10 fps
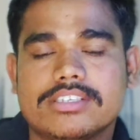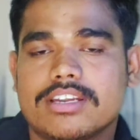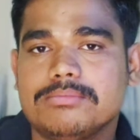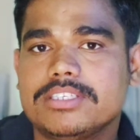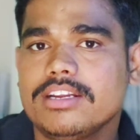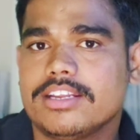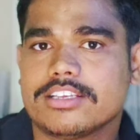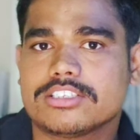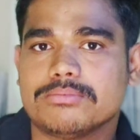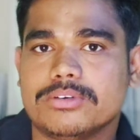Vishram Singh
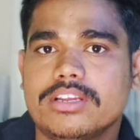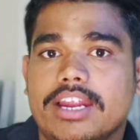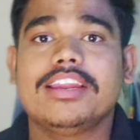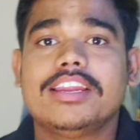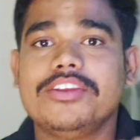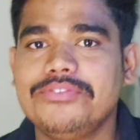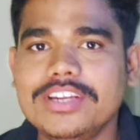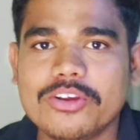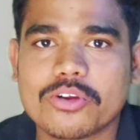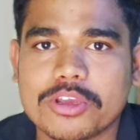textbook. And
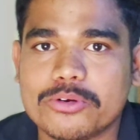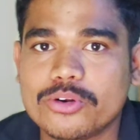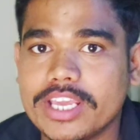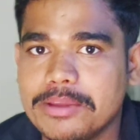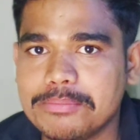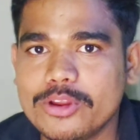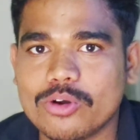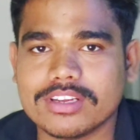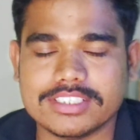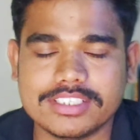if we talk about
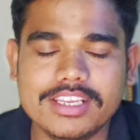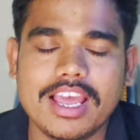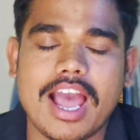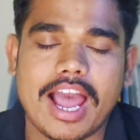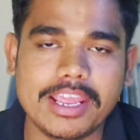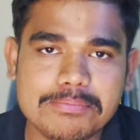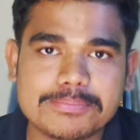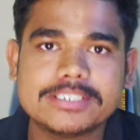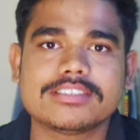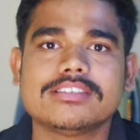embryology,
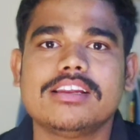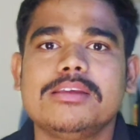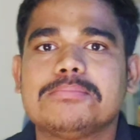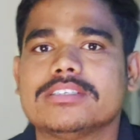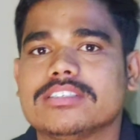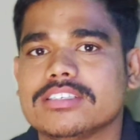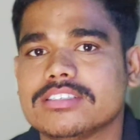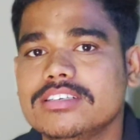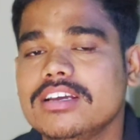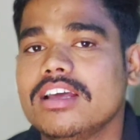I personally
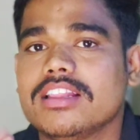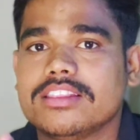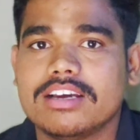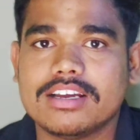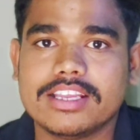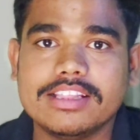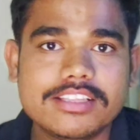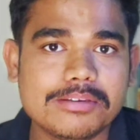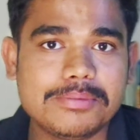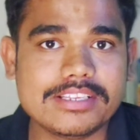purchased the
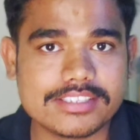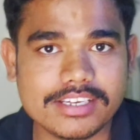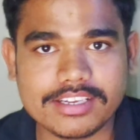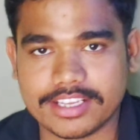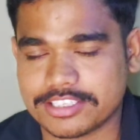Inderbir Singh